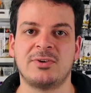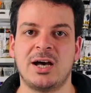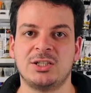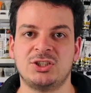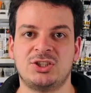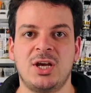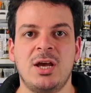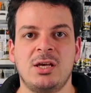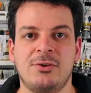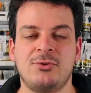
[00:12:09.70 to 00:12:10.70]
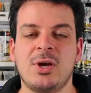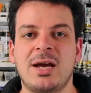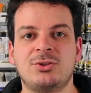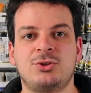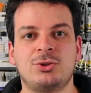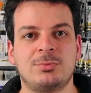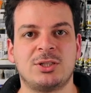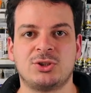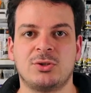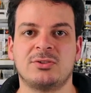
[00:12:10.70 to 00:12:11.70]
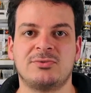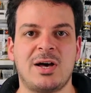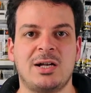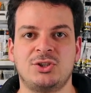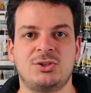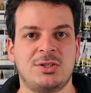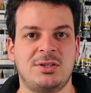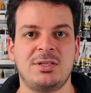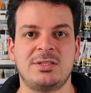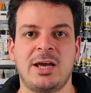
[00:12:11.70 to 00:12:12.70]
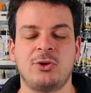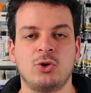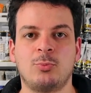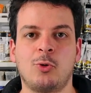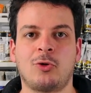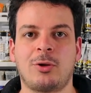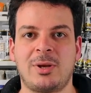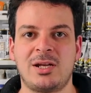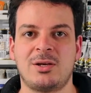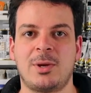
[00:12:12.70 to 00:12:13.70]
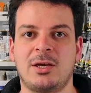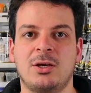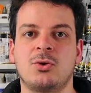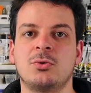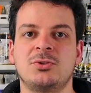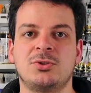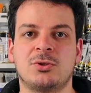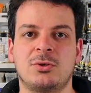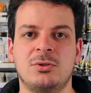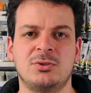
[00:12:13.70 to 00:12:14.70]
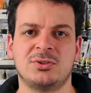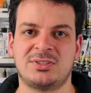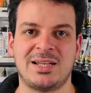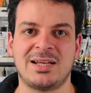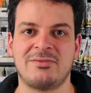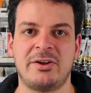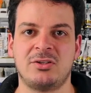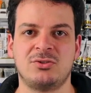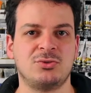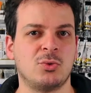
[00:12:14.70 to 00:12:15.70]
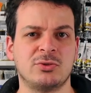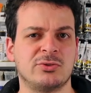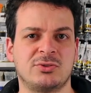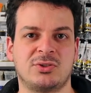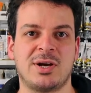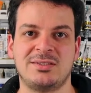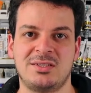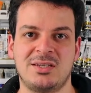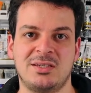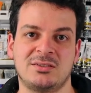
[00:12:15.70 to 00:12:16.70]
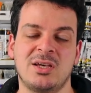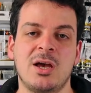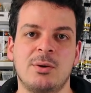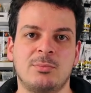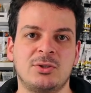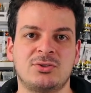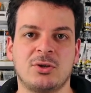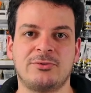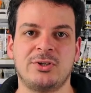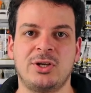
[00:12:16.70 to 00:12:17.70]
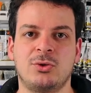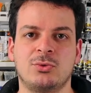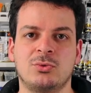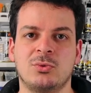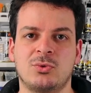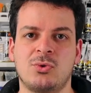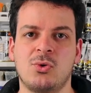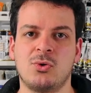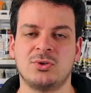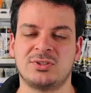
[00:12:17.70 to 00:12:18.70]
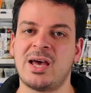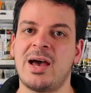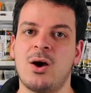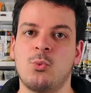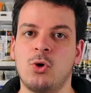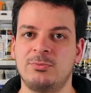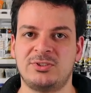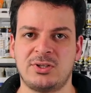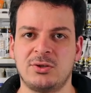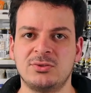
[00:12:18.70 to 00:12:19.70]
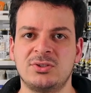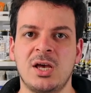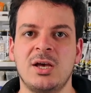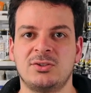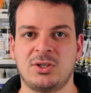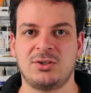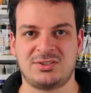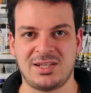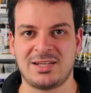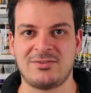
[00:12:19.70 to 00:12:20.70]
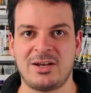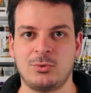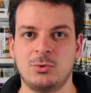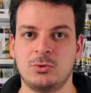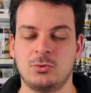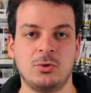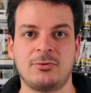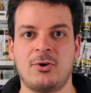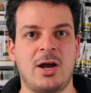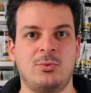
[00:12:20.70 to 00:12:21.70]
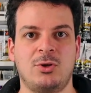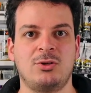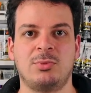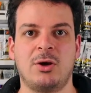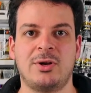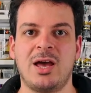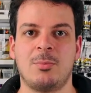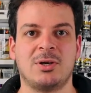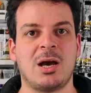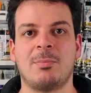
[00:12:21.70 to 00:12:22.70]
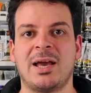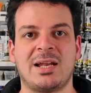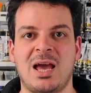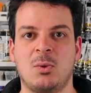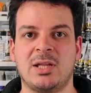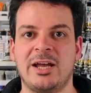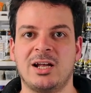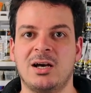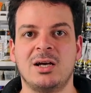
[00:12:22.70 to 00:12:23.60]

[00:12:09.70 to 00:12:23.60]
varnish. If you add too much gloss varnish to thin down your pouring medium, it can cause your, your cell activator to do all sorts of crazy things most often it'll cause uh, warped cells. So your cell activator will look fine when you blow it out, but come back an hour later